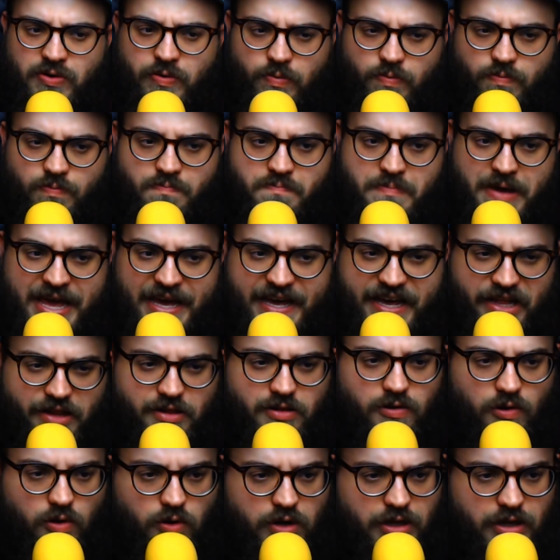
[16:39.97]
make it
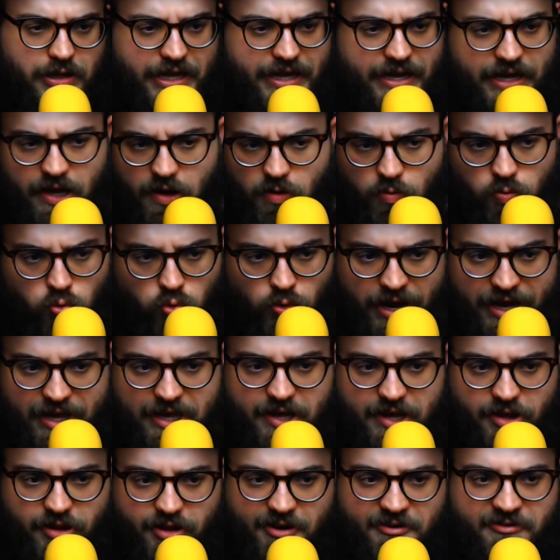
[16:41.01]
look like a
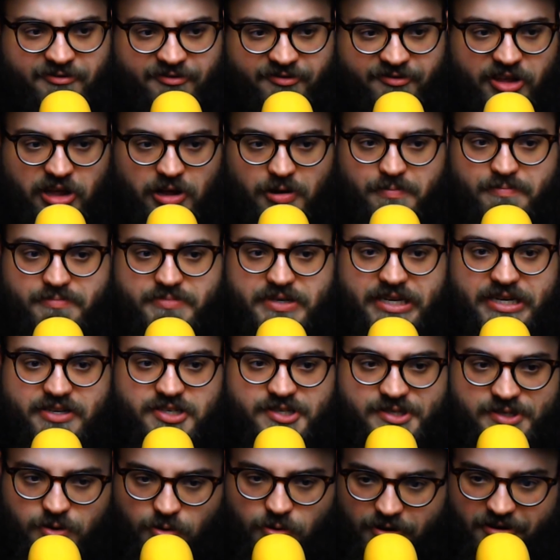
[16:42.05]
regular filmed
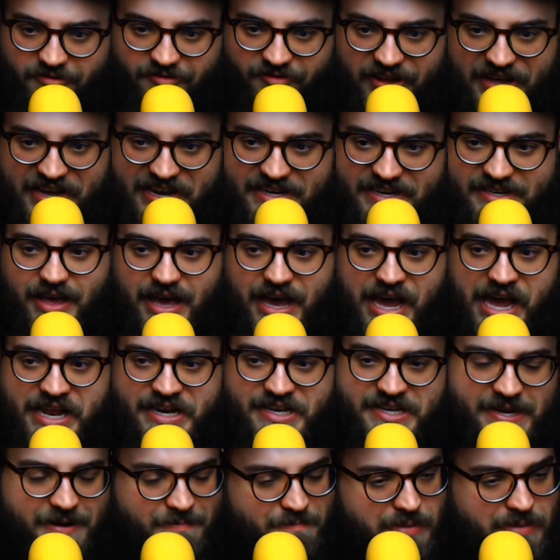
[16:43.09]
sword fight. And
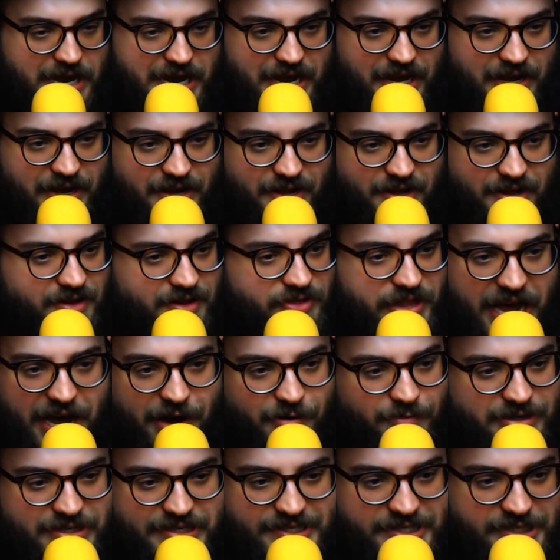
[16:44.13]
to me, that
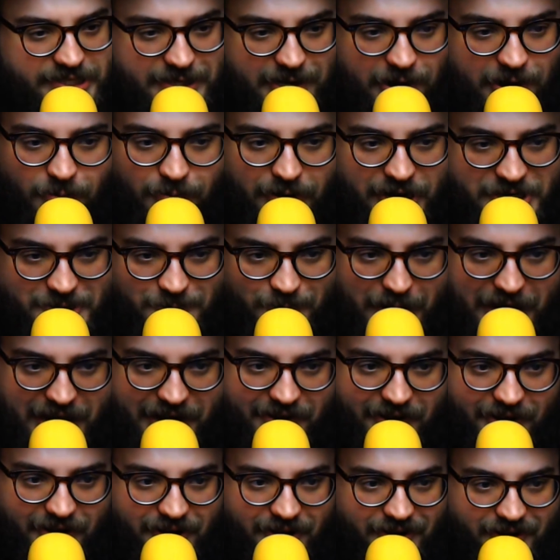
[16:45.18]
was so much
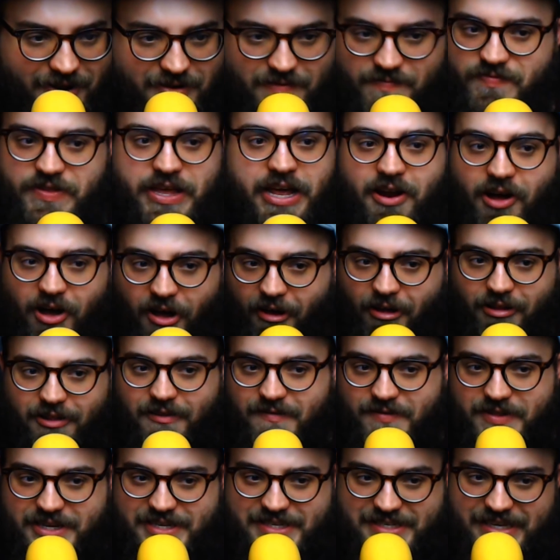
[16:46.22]
better than all of
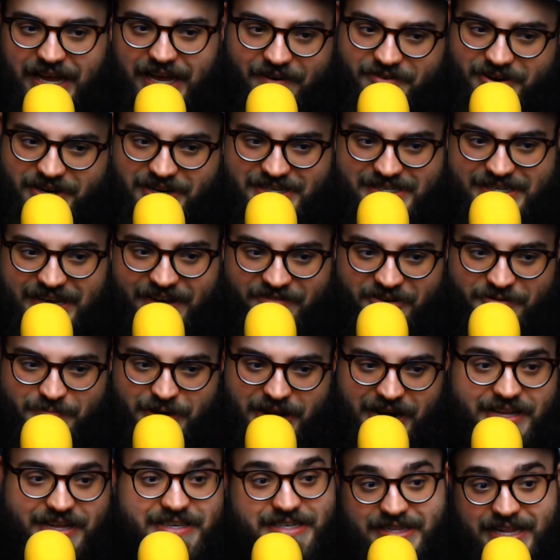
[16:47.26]
the 77
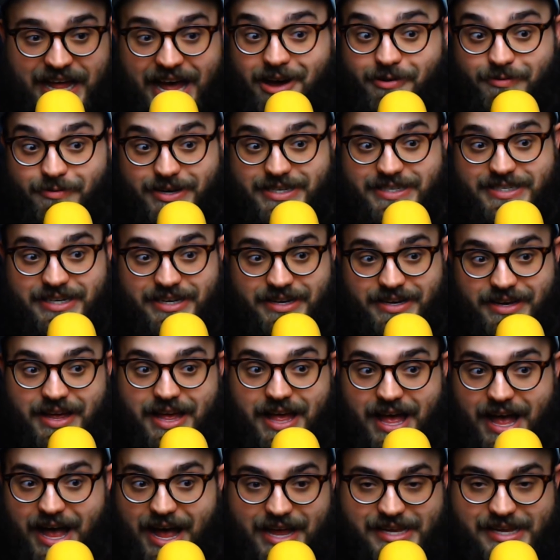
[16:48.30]
minutes, and that was
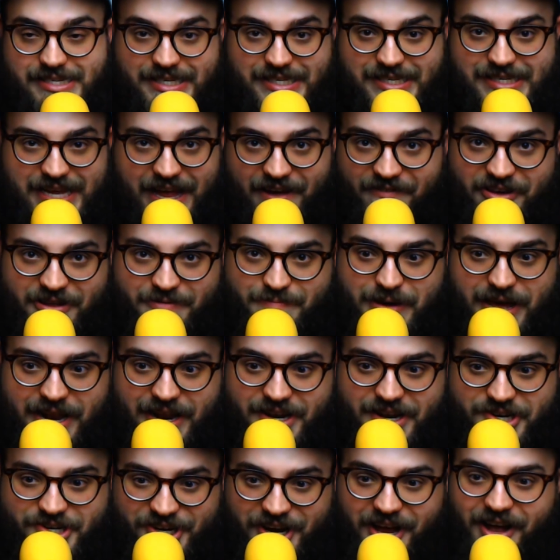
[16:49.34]
a
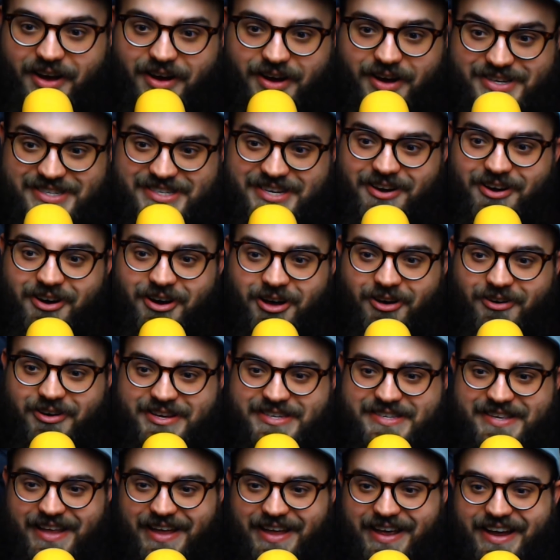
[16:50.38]
7-minute chunk. So
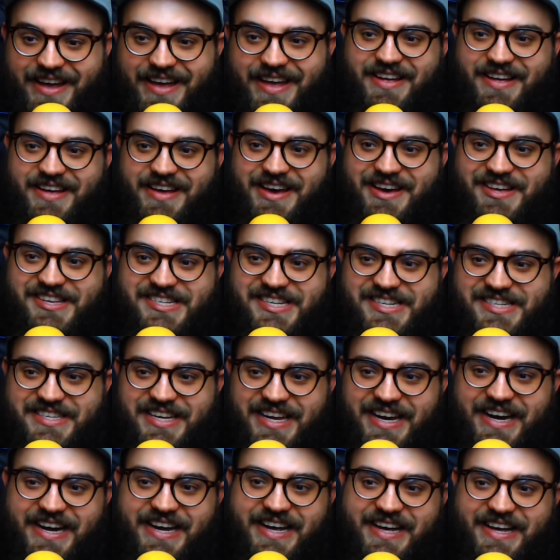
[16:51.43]
it's just
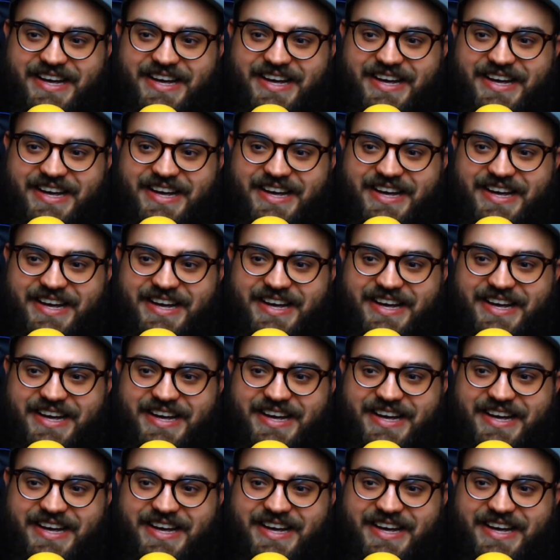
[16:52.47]
like,